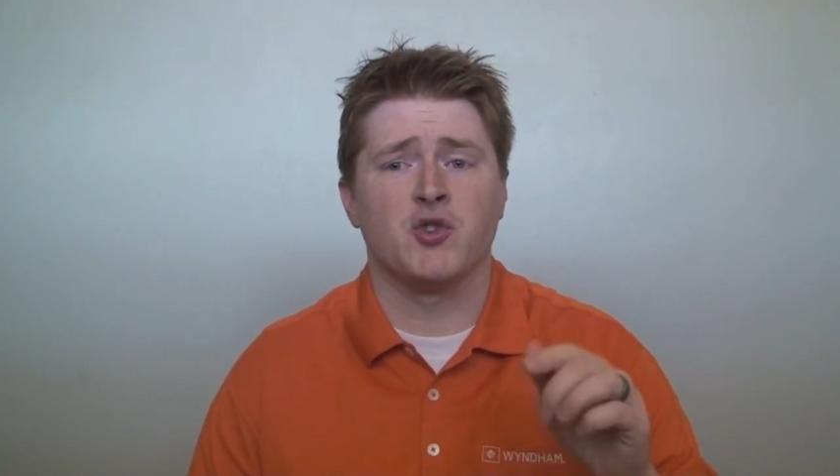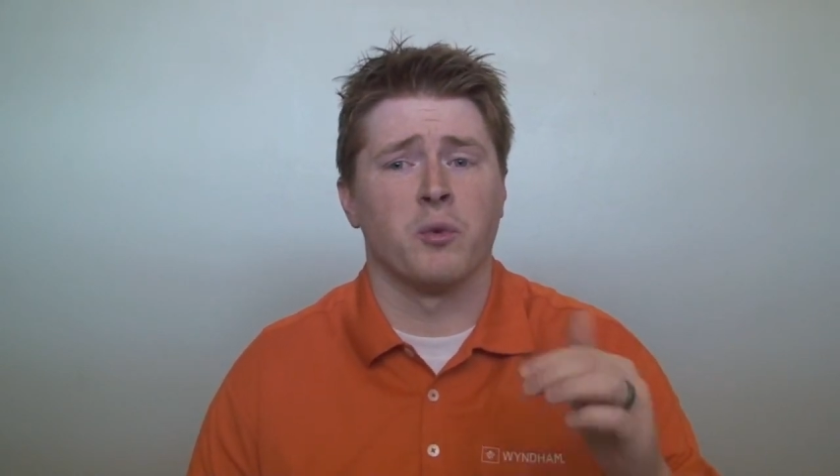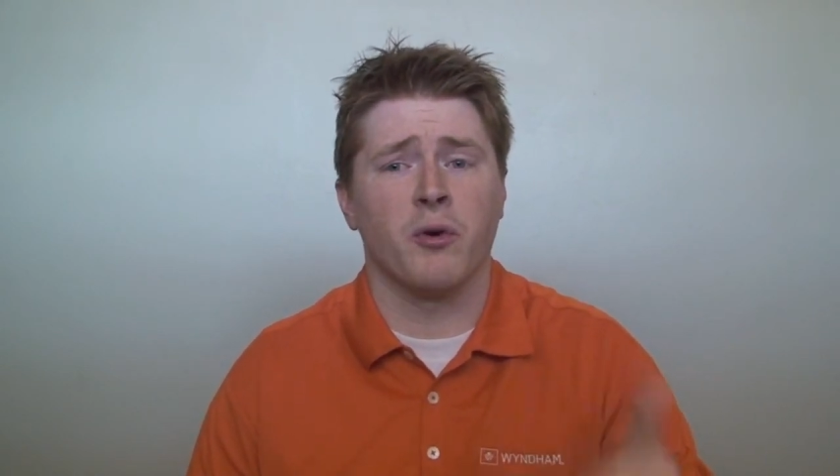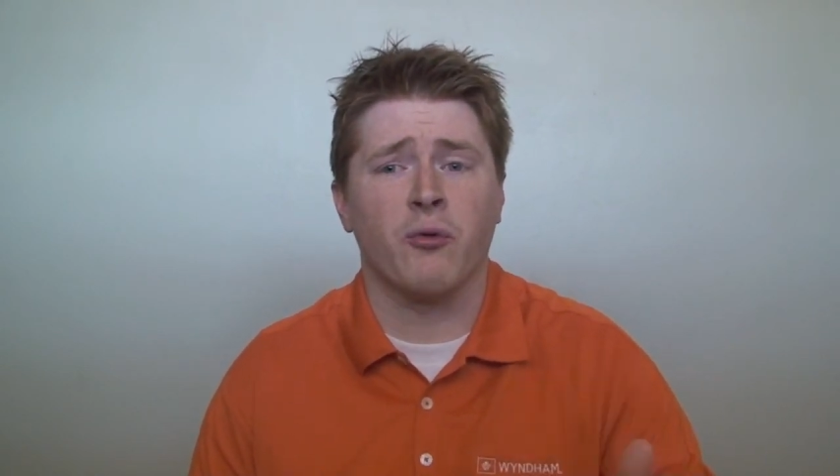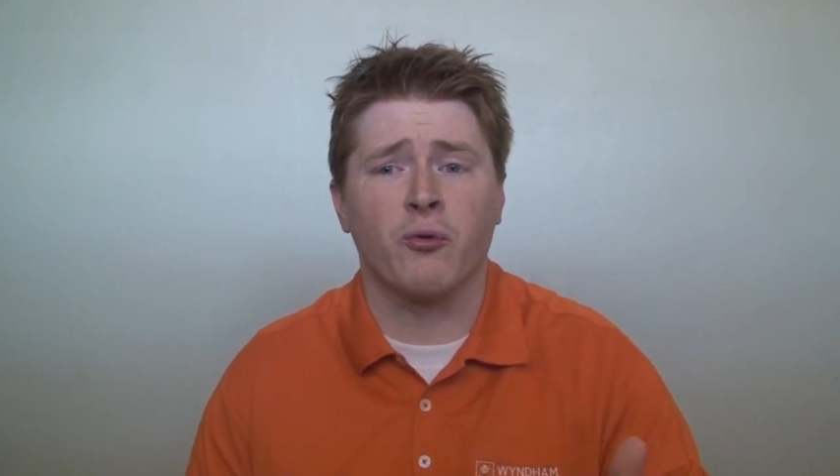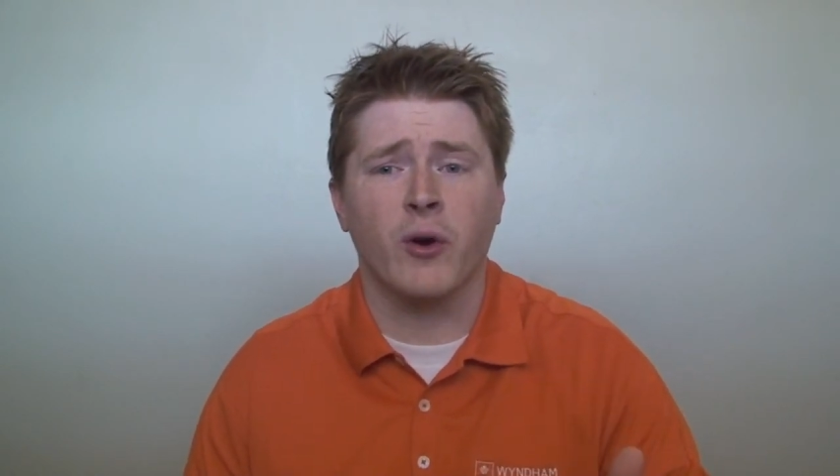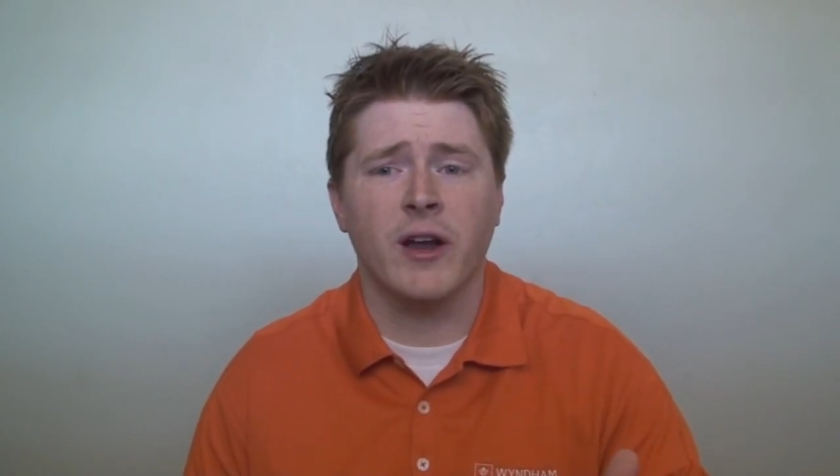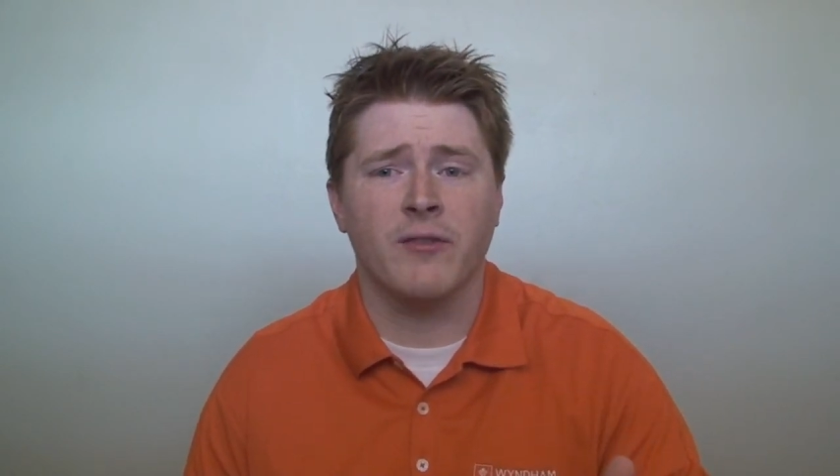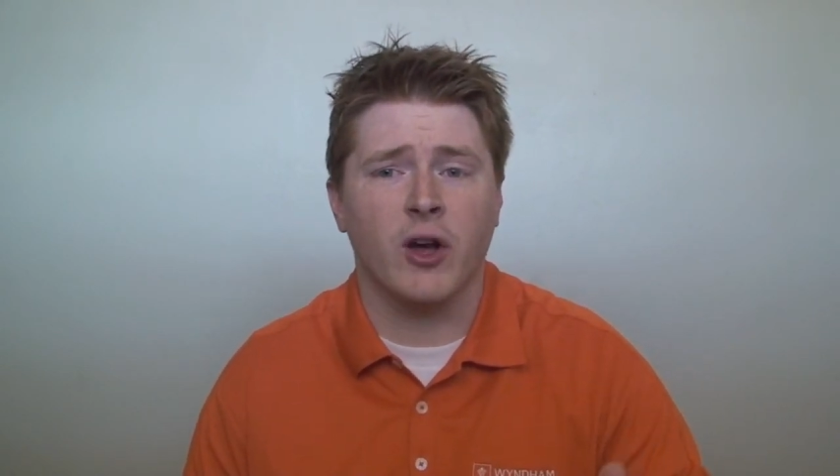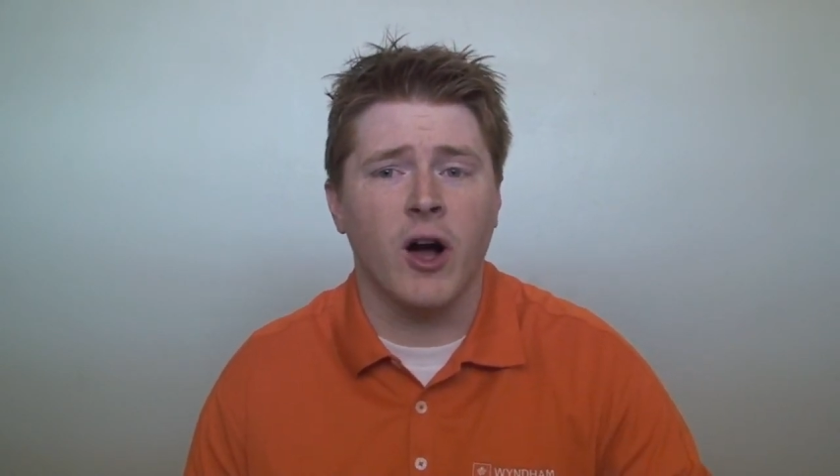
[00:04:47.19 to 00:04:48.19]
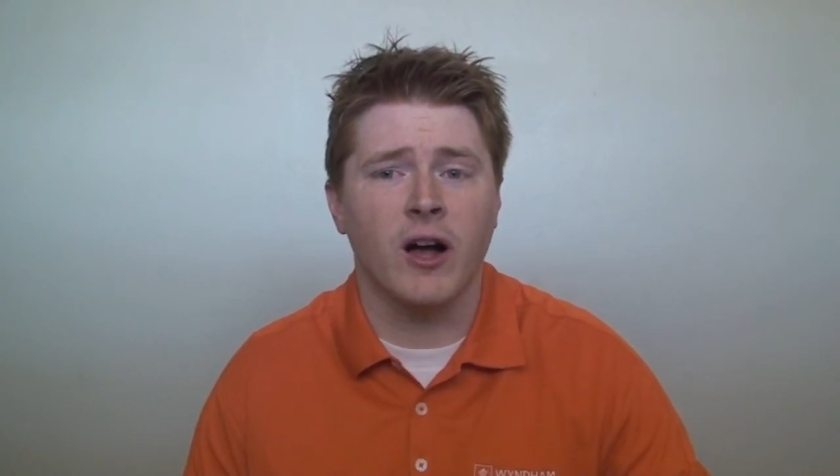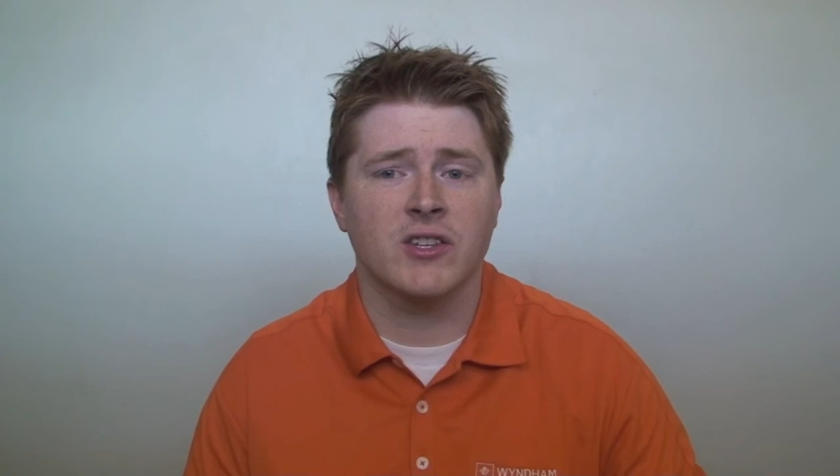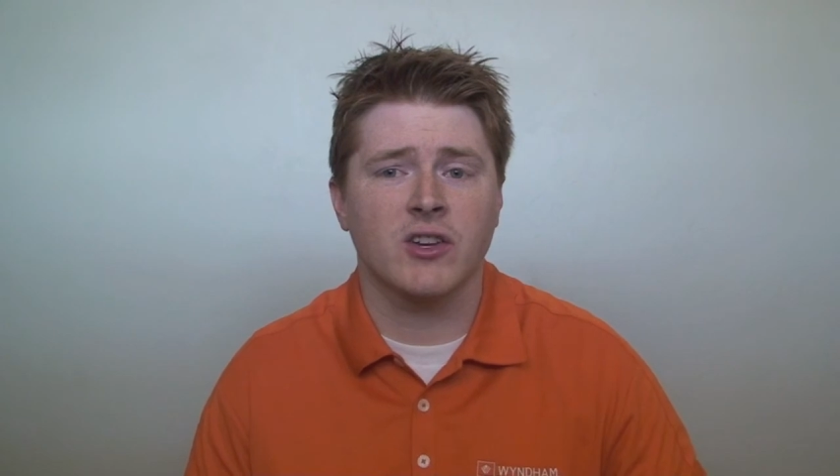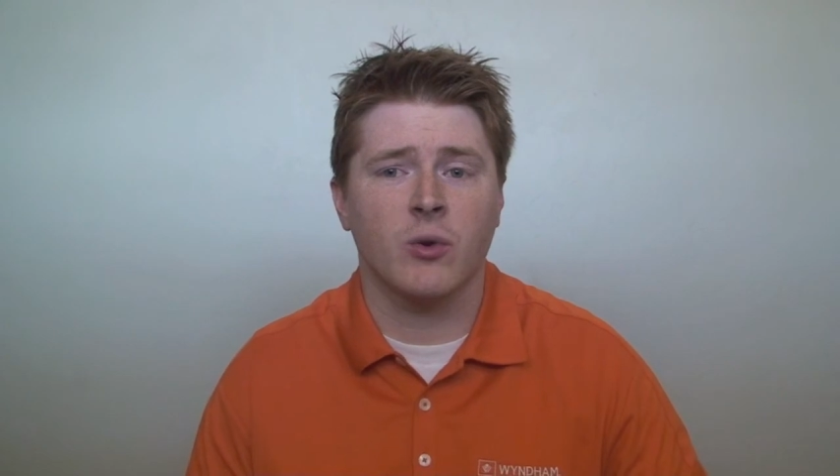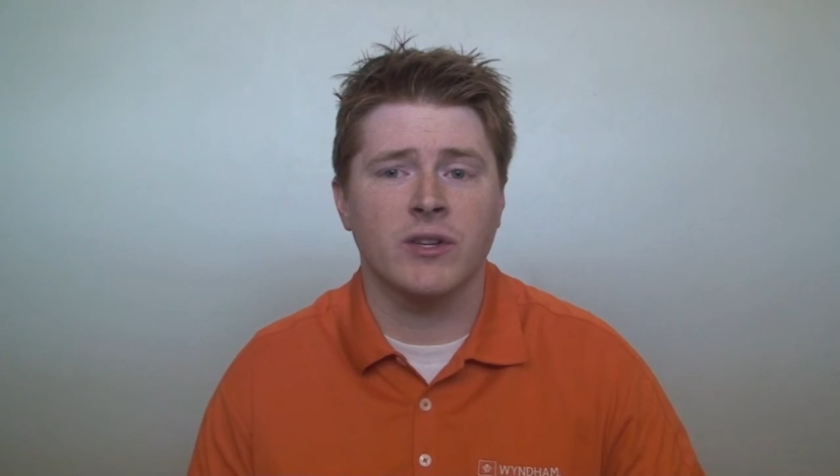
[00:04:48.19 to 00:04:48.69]
you were afraid of the
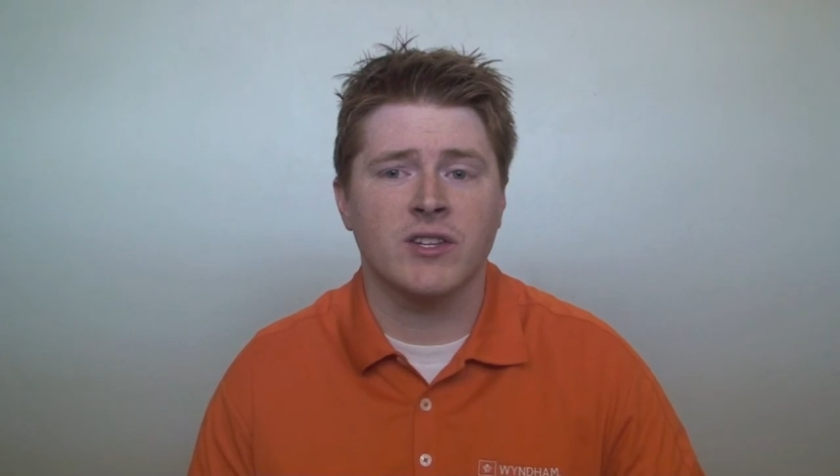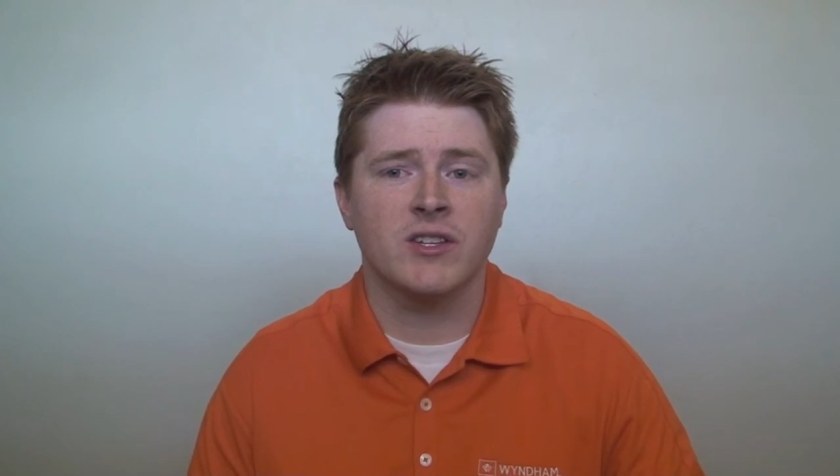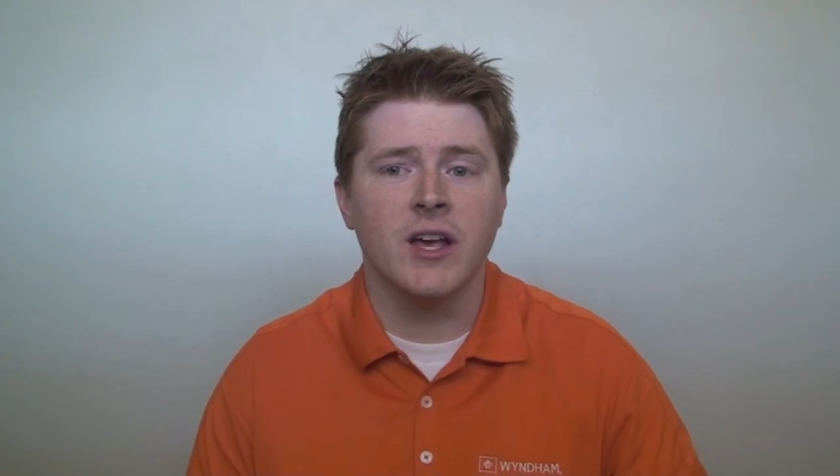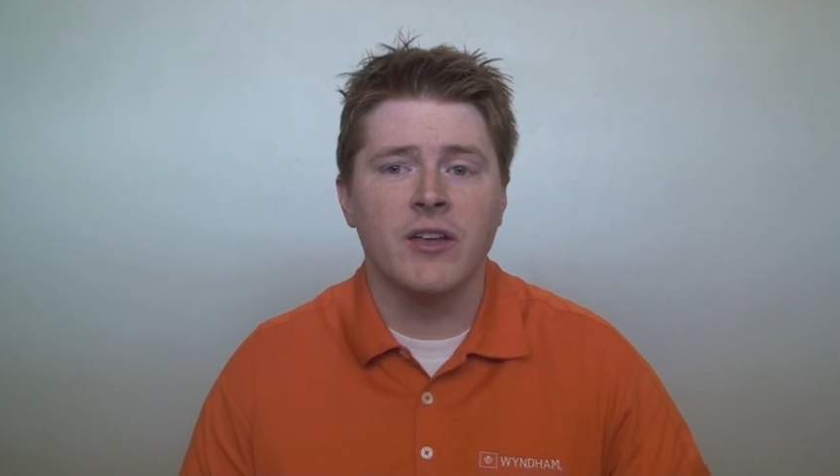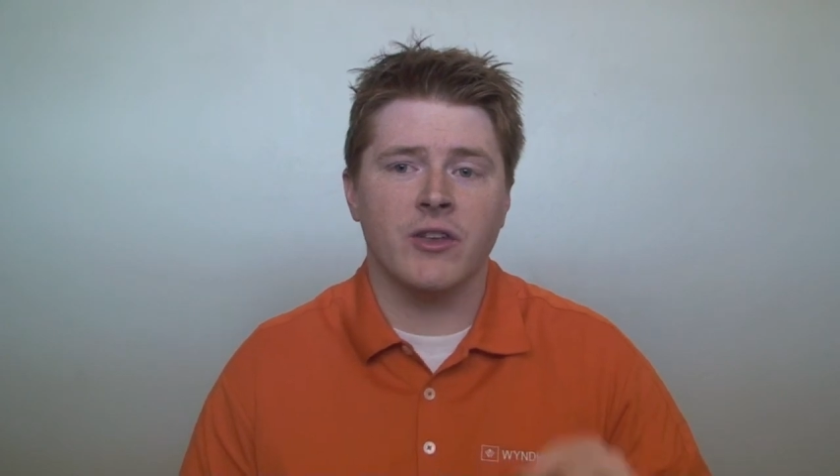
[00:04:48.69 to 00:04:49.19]
consequences,